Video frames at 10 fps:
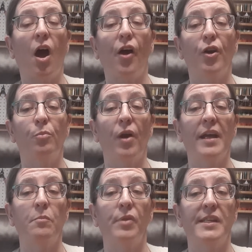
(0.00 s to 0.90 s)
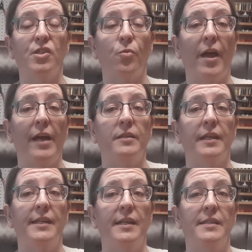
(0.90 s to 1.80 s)
Our O'Brien Placerette
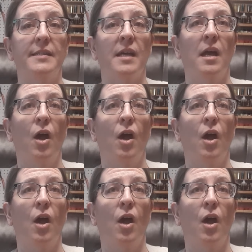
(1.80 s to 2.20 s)
is